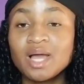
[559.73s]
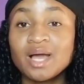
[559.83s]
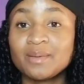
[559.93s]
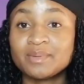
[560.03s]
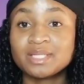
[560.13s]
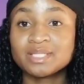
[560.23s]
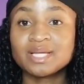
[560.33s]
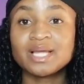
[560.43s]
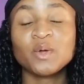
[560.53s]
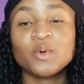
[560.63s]
I mean,
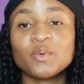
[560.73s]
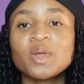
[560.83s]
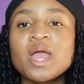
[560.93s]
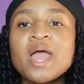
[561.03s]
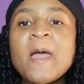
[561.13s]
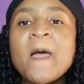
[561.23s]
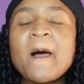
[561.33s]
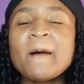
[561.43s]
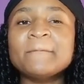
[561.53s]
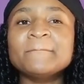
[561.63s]

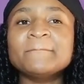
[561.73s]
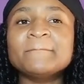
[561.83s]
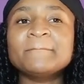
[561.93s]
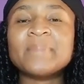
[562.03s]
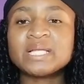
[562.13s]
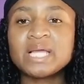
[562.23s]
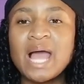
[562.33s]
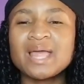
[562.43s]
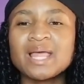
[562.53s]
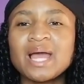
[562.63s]
hello. But yeah,
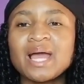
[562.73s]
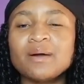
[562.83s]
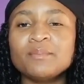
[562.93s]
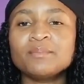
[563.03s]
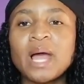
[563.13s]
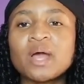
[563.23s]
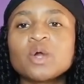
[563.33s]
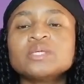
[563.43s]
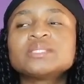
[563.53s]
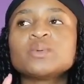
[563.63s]

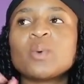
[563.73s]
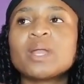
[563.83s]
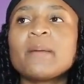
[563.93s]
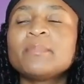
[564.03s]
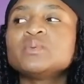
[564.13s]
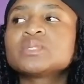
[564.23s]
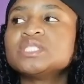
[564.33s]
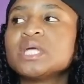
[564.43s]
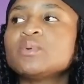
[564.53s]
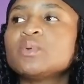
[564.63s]
because what happened with
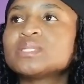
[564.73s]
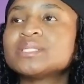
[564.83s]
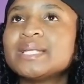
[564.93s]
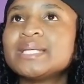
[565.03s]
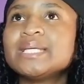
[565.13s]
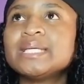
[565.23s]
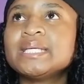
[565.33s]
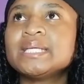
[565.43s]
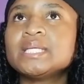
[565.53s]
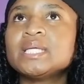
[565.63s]
Njabulo is that
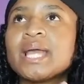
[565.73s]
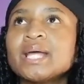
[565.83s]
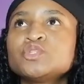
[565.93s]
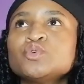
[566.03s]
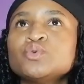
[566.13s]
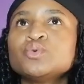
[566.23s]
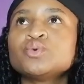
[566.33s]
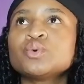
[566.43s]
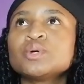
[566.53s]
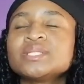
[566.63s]
he had to,
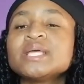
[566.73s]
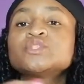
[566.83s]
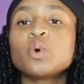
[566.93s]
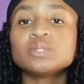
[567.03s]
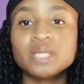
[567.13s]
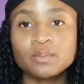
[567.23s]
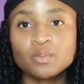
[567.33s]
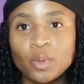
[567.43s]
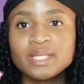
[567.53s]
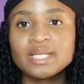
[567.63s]
they told
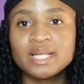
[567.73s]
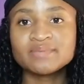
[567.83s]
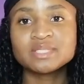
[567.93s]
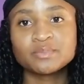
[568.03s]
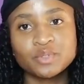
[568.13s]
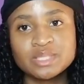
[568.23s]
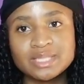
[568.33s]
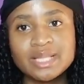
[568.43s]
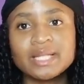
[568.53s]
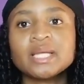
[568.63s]
him when he left
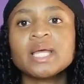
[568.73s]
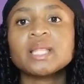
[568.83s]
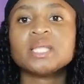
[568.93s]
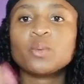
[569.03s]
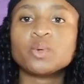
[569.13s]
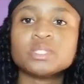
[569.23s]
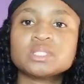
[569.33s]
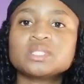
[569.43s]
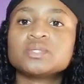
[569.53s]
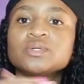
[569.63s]
prison that they would
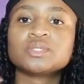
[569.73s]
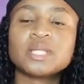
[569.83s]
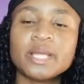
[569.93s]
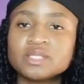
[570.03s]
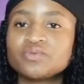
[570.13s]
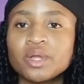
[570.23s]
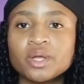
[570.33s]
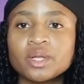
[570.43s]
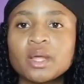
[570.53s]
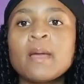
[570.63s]
clear his
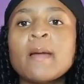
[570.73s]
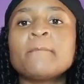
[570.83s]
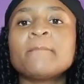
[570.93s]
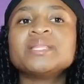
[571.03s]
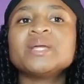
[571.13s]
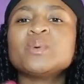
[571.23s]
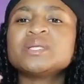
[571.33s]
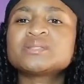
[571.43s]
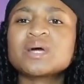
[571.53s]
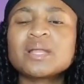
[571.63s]
record. But then when he
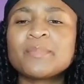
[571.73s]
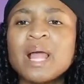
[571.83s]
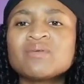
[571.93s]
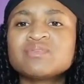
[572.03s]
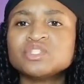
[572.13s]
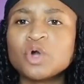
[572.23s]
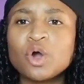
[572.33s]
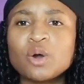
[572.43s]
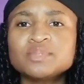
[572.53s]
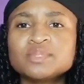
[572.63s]
started applying for
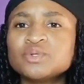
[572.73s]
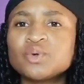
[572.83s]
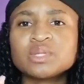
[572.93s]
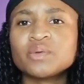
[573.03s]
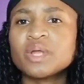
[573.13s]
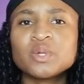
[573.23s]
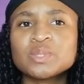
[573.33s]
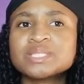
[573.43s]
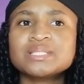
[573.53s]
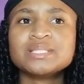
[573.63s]
jobs, you know, the record
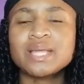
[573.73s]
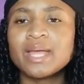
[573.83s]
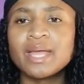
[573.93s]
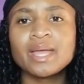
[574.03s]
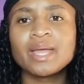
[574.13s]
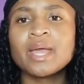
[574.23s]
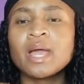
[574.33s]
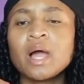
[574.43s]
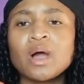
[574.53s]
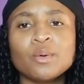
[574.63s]
was still
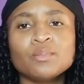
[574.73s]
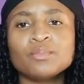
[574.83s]
there,